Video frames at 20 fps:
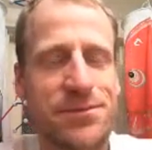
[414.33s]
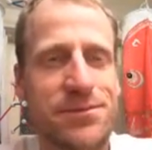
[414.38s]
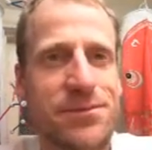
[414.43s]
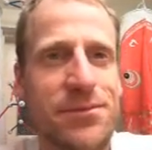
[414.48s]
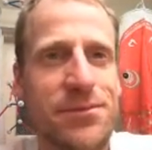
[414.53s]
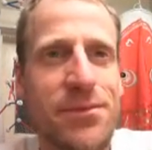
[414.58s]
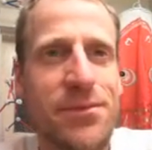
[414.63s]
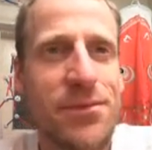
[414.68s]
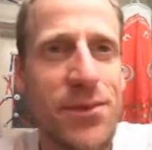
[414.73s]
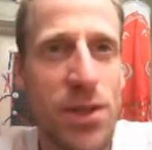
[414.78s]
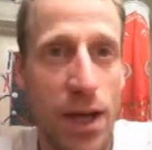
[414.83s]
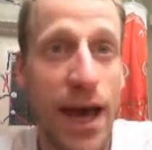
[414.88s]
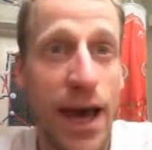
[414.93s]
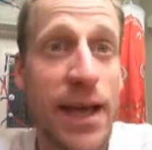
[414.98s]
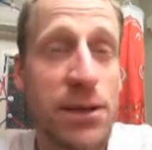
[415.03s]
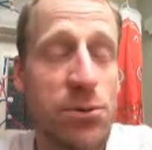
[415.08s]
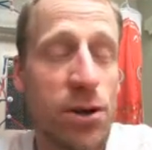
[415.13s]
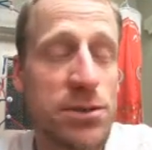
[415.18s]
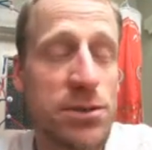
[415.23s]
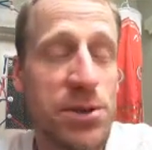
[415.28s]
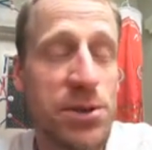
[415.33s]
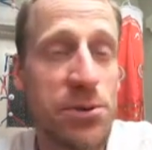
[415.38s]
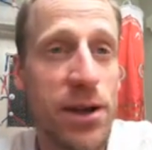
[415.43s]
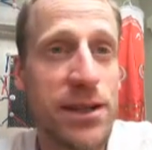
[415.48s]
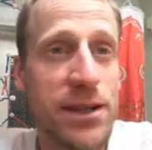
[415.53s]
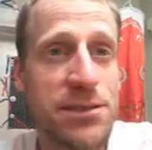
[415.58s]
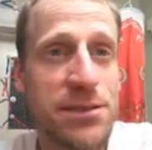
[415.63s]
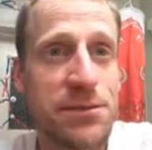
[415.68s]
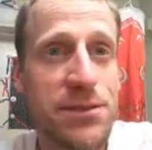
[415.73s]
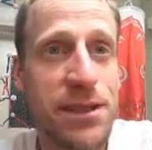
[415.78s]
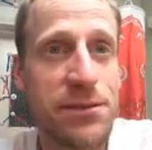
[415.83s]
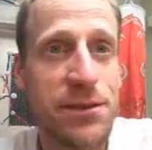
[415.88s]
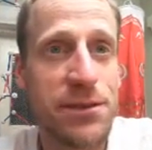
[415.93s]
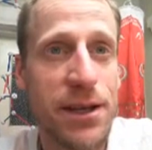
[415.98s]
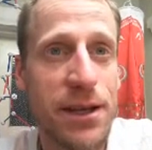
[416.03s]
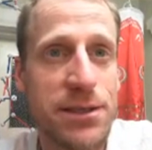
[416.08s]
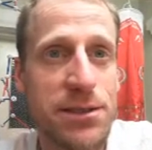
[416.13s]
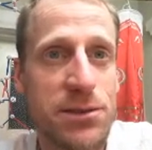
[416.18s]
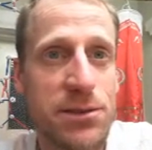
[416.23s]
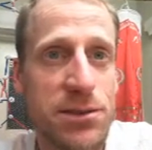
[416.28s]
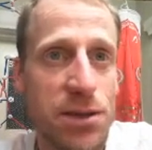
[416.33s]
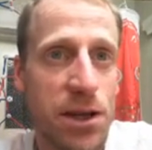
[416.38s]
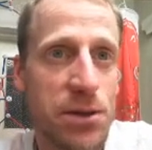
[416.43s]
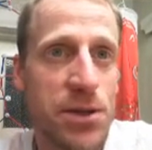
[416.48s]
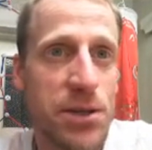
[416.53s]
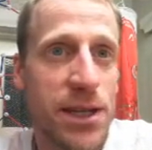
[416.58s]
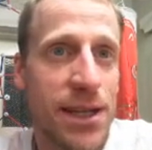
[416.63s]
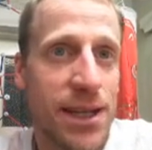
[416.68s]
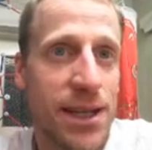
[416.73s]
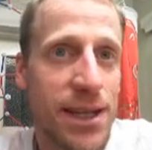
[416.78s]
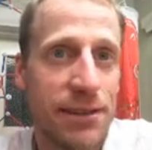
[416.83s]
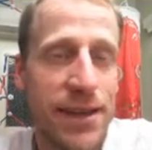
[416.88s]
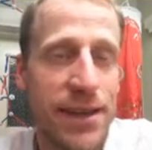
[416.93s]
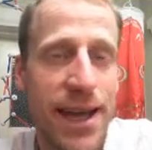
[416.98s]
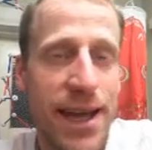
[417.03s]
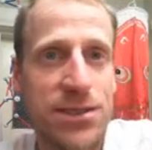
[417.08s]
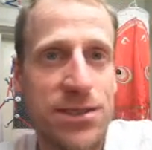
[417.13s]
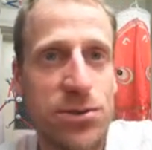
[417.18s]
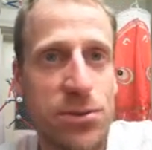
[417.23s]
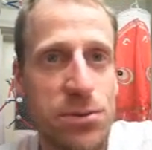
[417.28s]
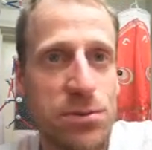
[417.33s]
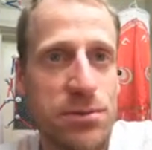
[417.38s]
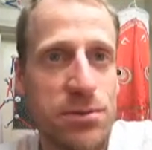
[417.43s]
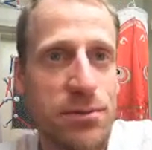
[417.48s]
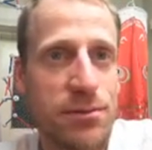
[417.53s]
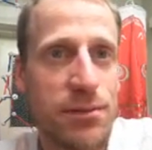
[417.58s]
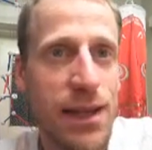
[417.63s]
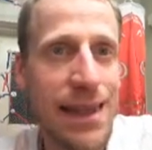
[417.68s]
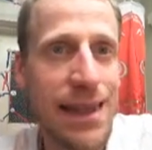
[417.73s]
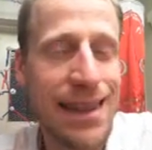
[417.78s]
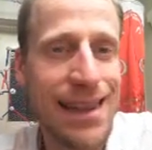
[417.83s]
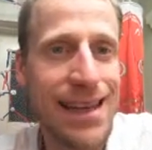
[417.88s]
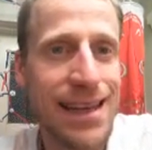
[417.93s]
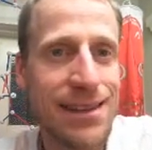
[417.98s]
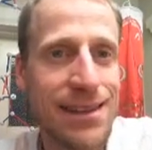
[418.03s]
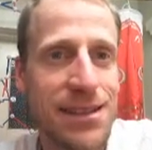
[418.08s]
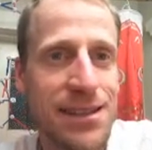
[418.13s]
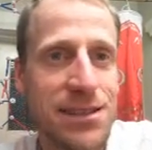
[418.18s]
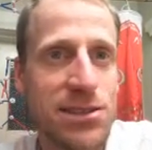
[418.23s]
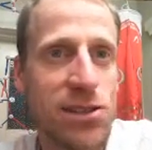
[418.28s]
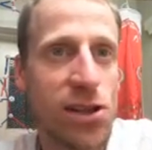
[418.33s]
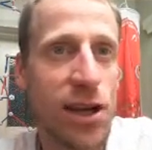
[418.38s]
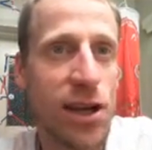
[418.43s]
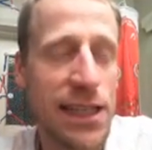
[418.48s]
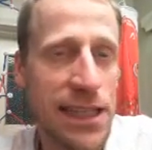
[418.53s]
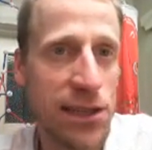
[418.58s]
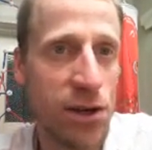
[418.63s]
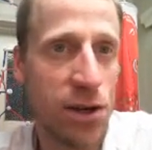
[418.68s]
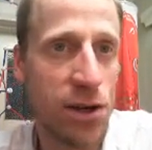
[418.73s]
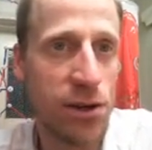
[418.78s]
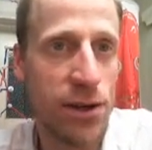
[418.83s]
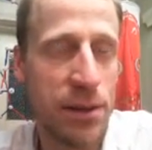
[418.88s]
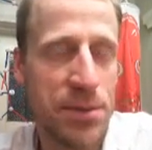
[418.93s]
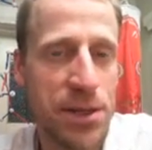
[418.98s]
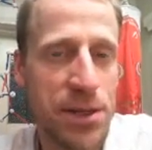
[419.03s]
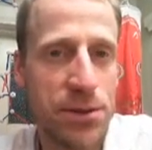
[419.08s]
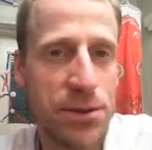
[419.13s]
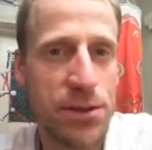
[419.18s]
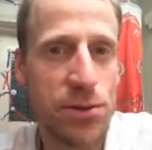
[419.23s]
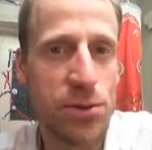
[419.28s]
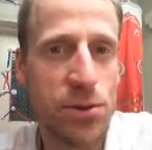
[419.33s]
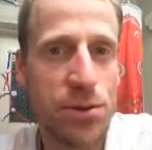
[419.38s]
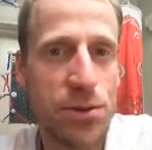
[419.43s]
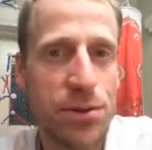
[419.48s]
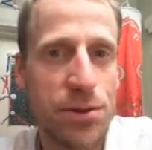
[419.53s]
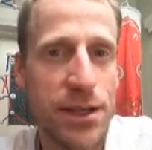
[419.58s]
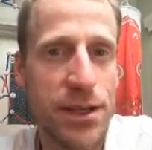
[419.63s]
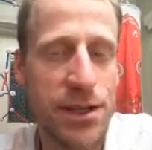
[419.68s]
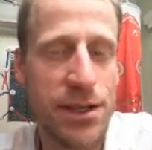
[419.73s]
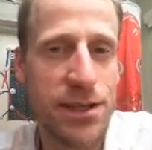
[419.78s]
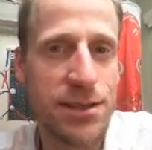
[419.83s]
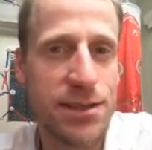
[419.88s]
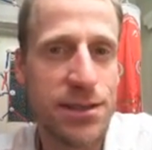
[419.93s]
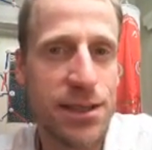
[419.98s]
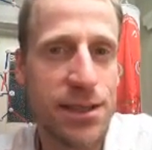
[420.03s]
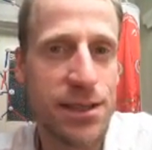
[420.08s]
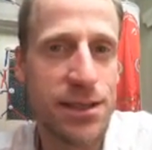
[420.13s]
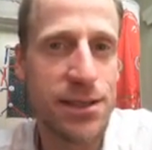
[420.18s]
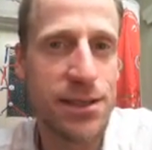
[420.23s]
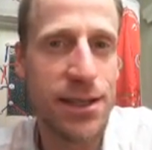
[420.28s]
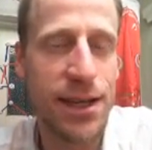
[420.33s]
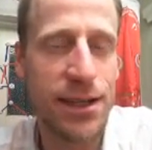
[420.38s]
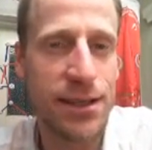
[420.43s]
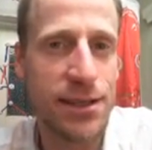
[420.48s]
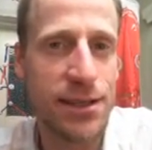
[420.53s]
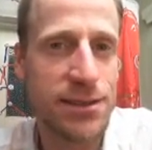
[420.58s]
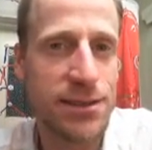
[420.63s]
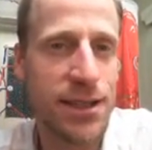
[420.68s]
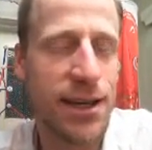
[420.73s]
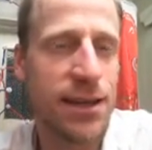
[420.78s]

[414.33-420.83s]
the dividers have a known length scale, and in this case they're proportional to the Rossby radius of